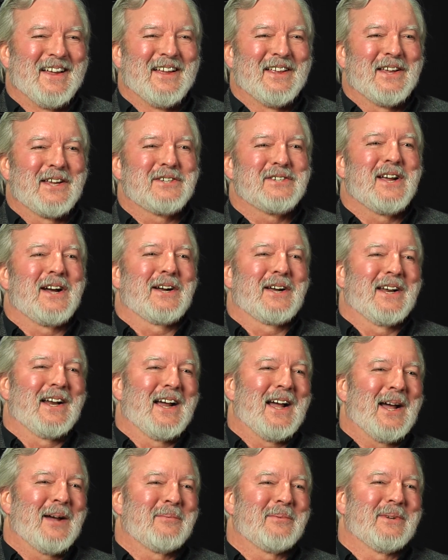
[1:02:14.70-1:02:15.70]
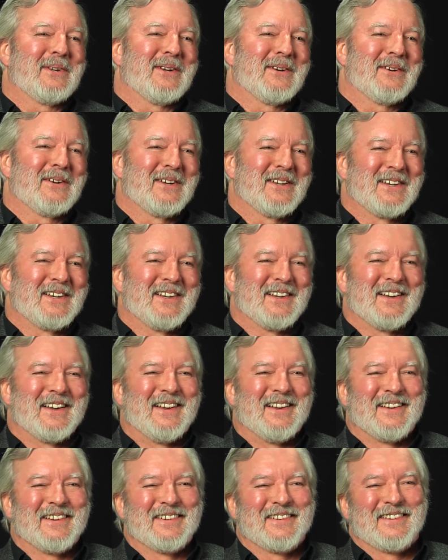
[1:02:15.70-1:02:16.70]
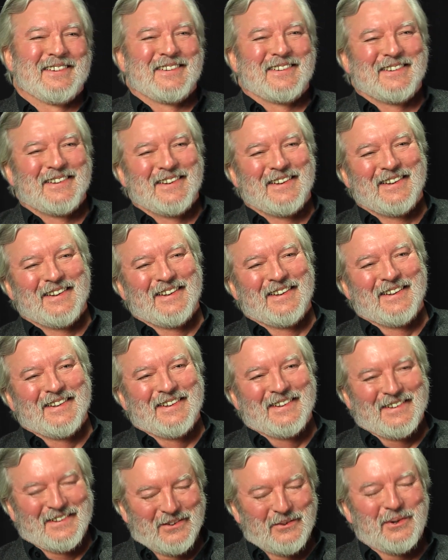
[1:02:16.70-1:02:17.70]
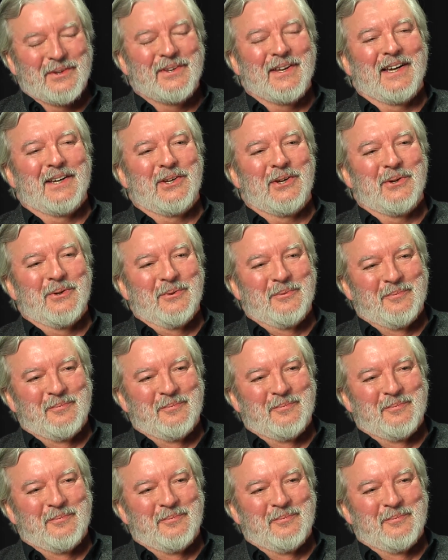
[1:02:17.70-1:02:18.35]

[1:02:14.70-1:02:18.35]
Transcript: That's not going to happen, though. Well, thank you.